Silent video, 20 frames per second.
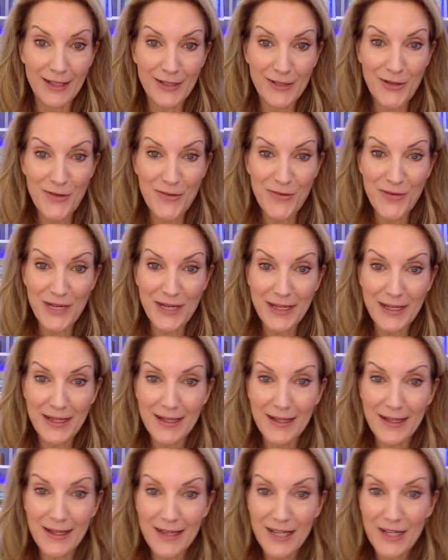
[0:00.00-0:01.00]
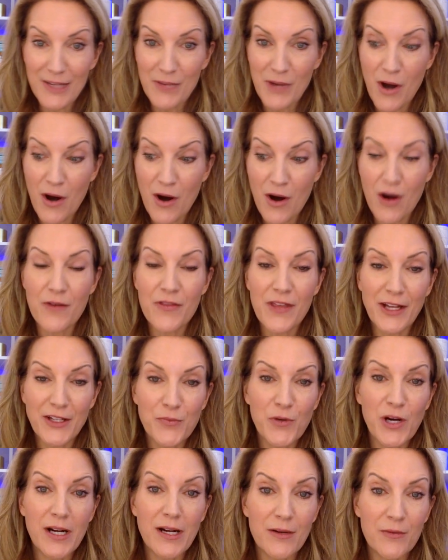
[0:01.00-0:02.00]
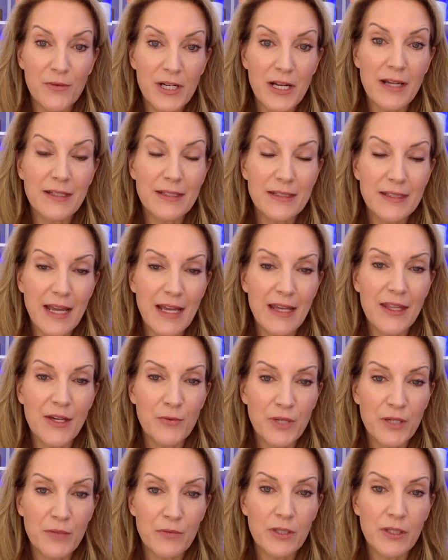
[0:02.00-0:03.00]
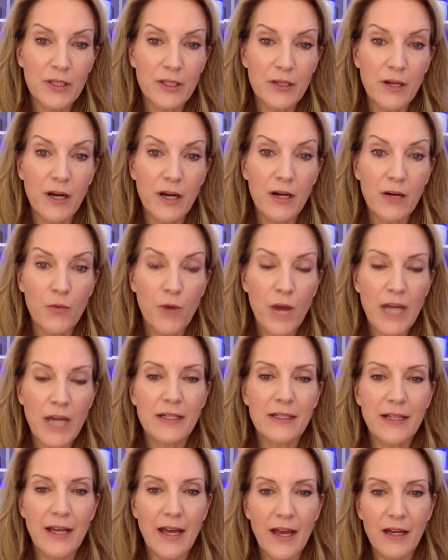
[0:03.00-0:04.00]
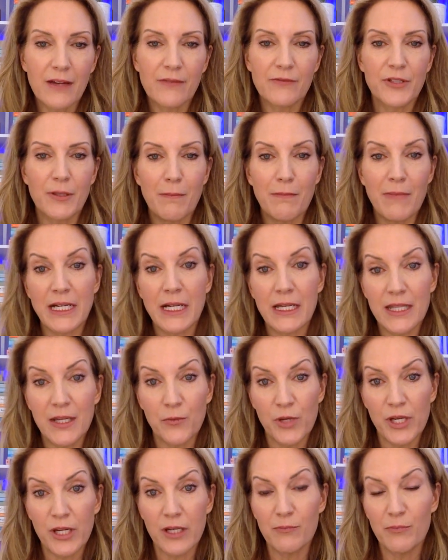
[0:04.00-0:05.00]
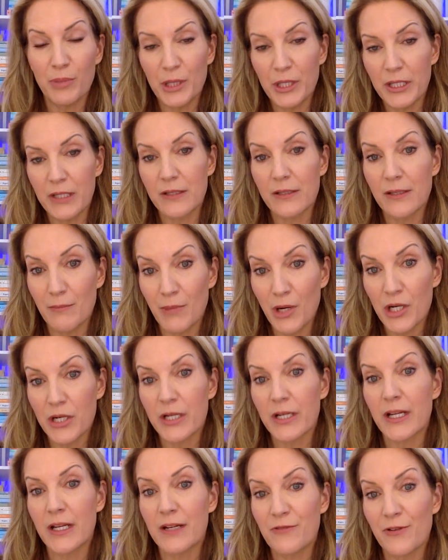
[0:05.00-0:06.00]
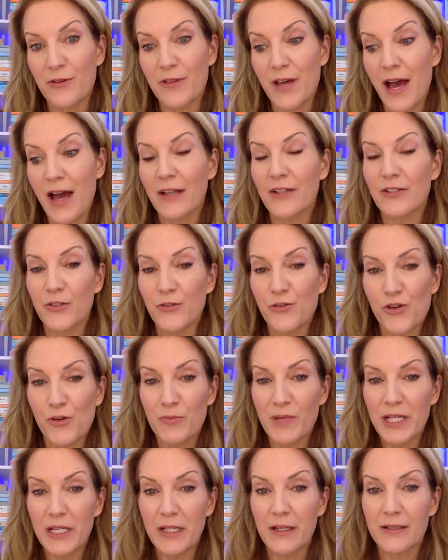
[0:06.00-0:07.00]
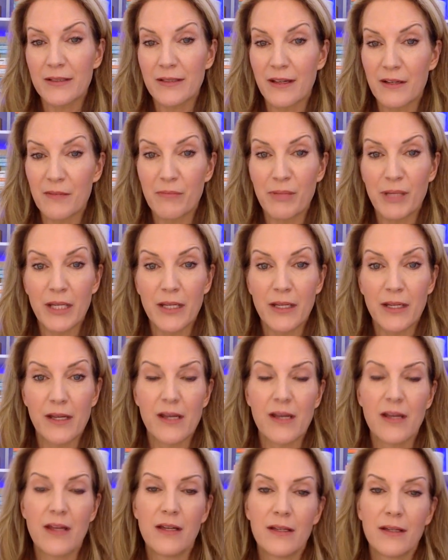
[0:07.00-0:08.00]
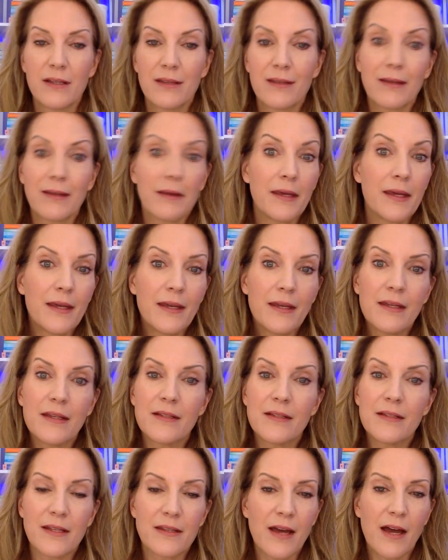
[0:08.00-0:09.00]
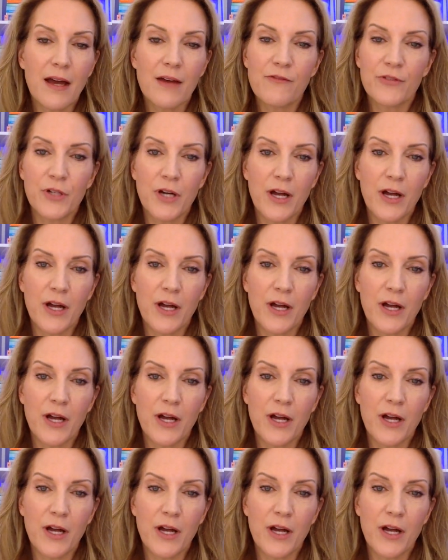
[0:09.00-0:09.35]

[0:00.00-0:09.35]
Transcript: so that's where when I say that we really are waiting to have some money that we can put into marketing for that, social media is going to be the key to that for